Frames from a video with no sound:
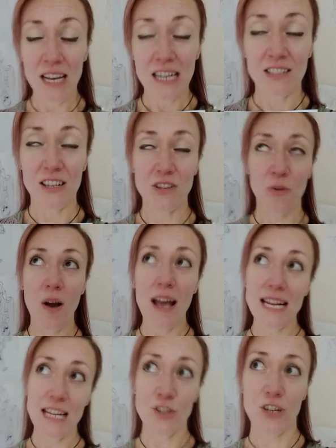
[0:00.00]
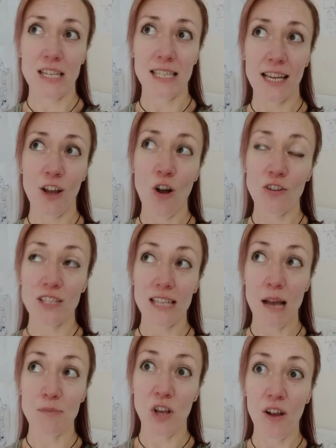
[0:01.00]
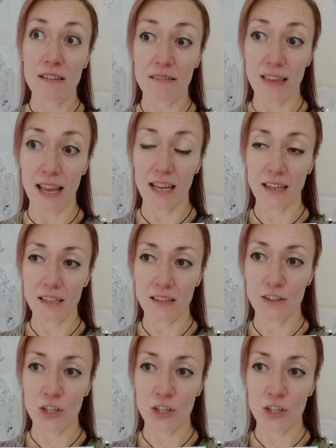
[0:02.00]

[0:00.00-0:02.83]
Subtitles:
So it's quite an interesting concept, I think,